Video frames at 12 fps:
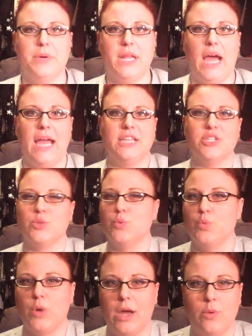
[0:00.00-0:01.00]
but I
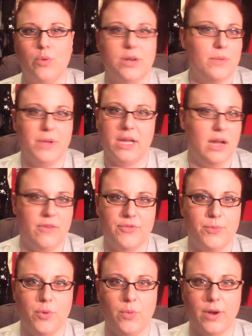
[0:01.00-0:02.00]
wouldn't have been
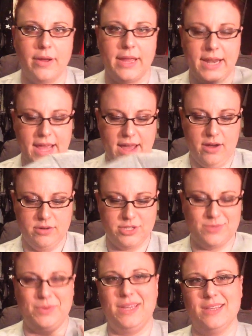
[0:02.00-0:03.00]
comfortable wearing it out
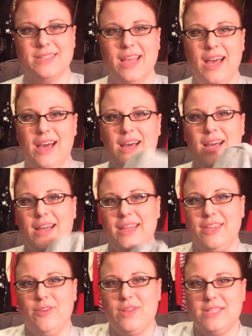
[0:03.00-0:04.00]
just because
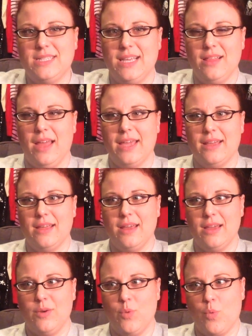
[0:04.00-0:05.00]
you could see like
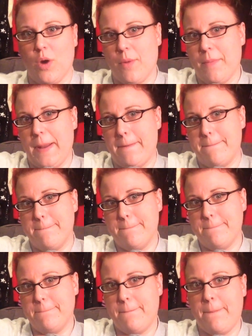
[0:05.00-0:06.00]
where my,
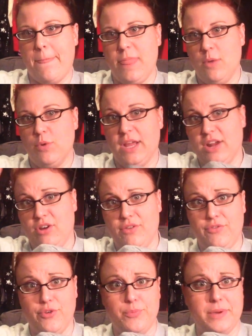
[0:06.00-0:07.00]
what I call a
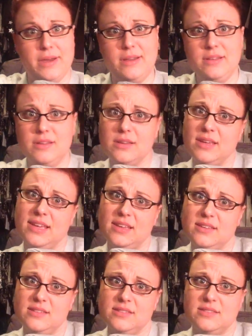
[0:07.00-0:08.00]
fupa
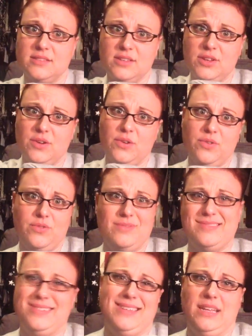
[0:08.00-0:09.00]
is, you know.
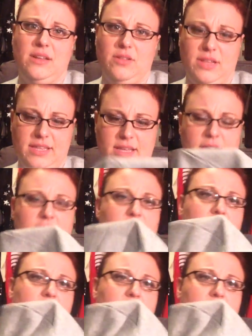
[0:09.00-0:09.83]
I don't like that.